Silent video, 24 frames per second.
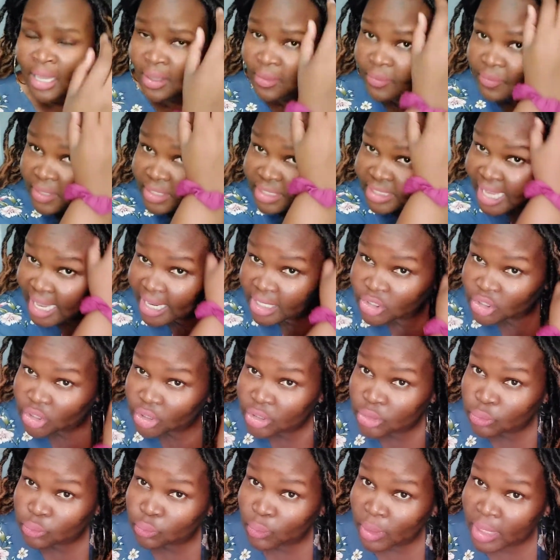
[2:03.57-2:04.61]
The texture
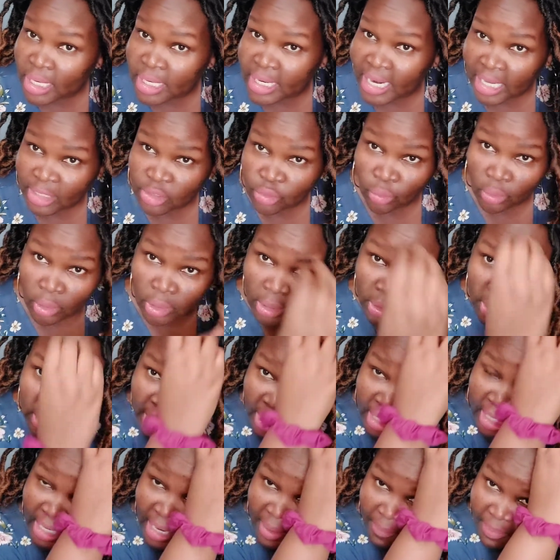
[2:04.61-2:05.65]
is really natural
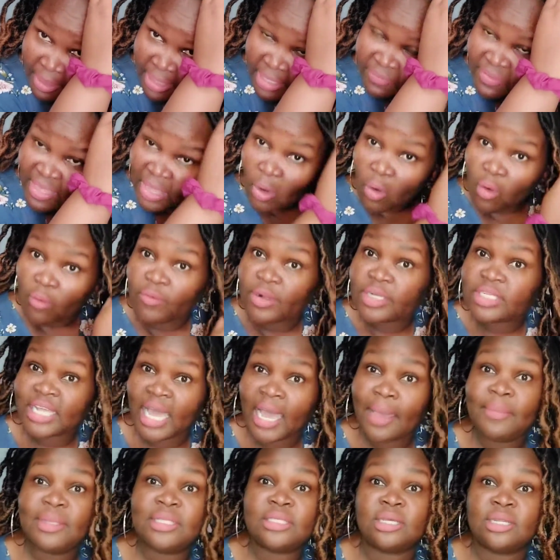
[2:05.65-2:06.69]
looking, and I believe that over
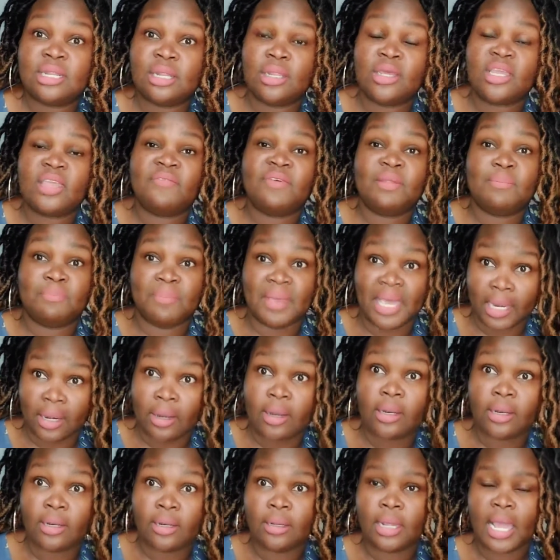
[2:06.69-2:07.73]
time it's gonna look even
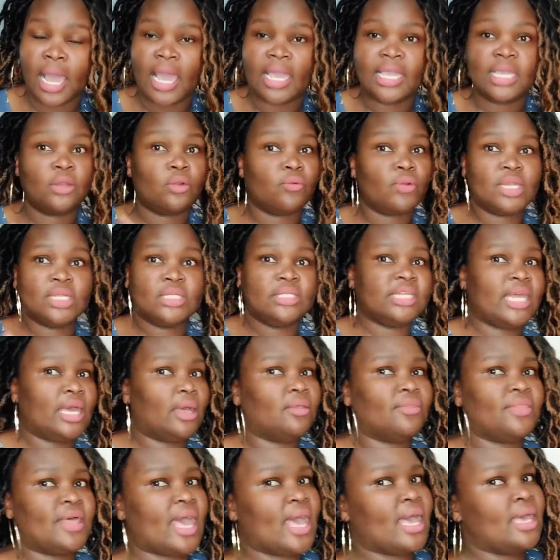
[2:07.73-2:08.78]
better. I can already
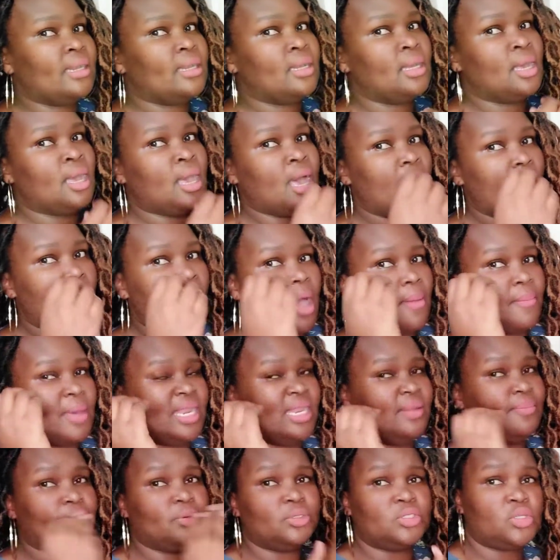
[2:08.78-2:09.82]
tell that. I
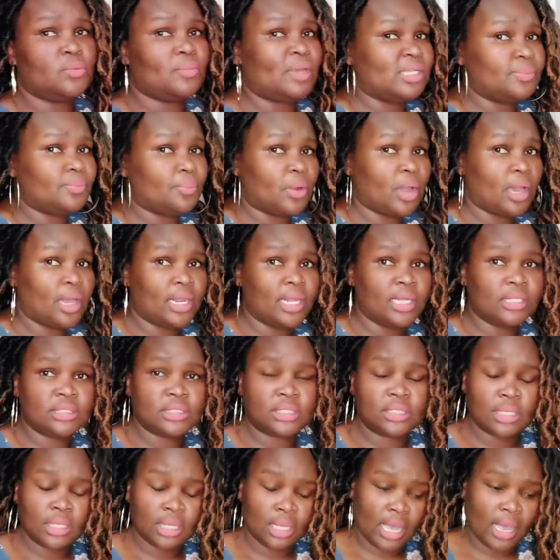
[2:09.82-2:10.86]
didn't put too much
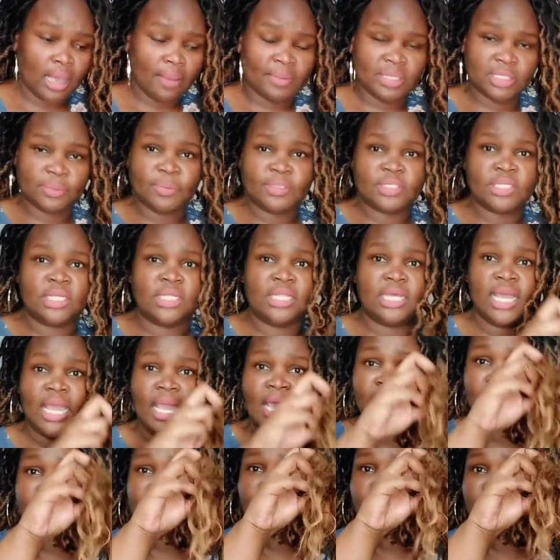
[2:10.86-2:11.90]
product, especially the
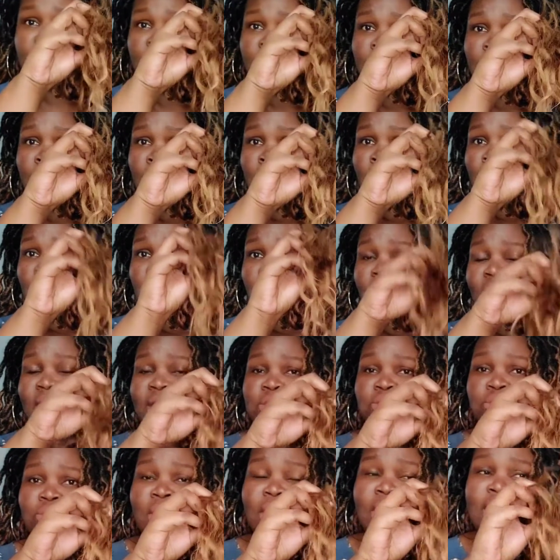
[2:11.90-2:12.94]
ends. You
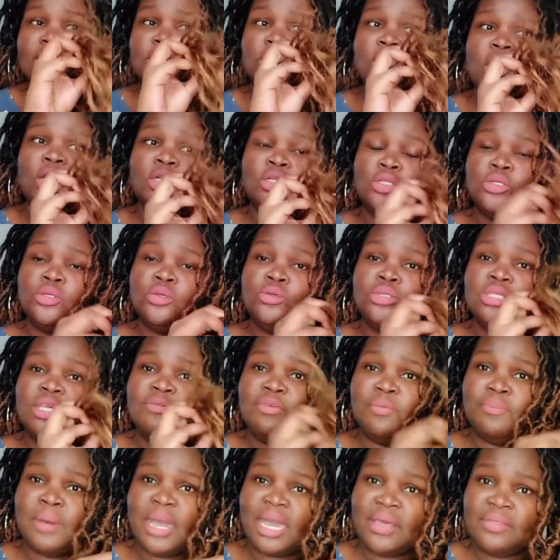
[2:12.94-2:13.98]
guys try not to use, if
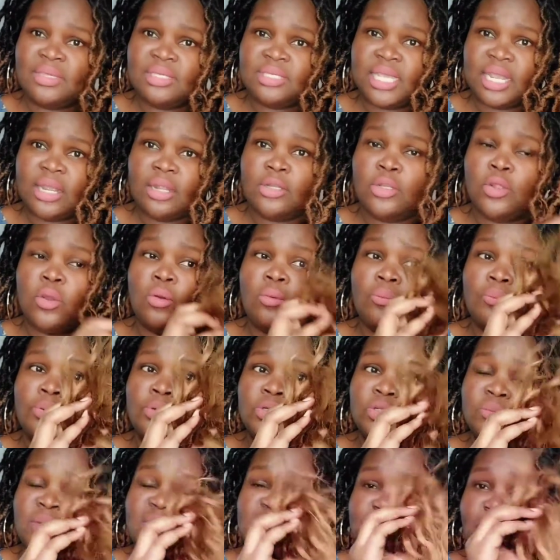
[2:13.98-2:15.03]
you buy this hair, don't
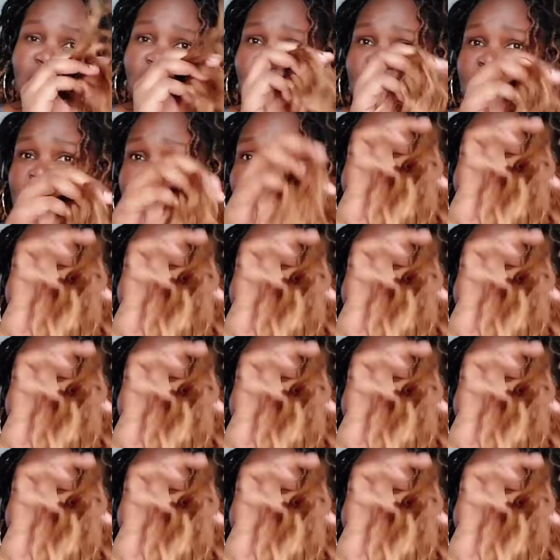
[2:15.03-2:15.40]
put too much product,